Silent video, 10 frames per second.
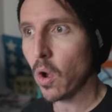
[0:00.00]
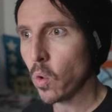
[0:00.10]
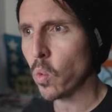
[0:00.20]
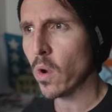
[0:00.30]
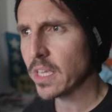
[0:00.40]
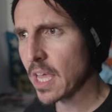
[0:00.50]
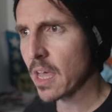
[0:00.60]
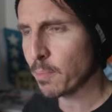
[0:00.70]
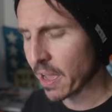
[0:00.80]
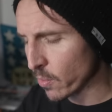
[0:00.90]
oh,
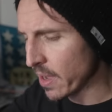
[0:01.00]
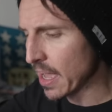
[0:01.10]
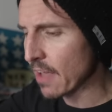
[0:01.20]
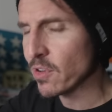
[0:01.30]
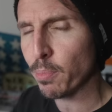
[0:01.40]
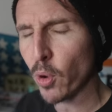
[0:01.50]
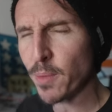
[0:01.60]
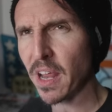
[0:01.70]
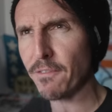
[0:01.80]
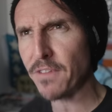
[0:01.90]
yeah, by the way, I have an
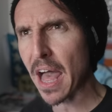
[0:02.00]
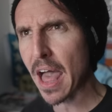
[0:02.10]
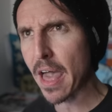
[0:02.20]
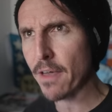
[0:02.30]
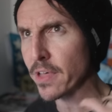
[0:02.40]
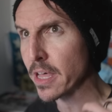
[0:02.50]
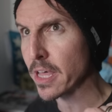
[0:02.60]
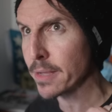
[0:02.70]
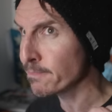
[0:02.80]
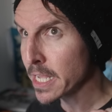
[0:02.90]
appointment at five.
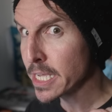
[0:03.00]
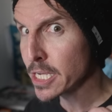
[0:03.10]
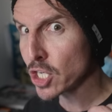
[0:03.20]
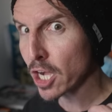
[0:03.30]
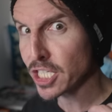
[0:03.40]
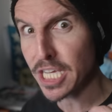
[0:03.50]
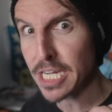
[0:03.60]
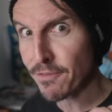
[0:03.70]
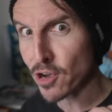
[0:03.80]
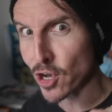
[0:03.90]
Uh, talk to you
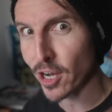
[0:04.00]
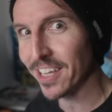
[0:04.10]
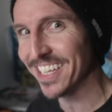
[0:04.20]
never.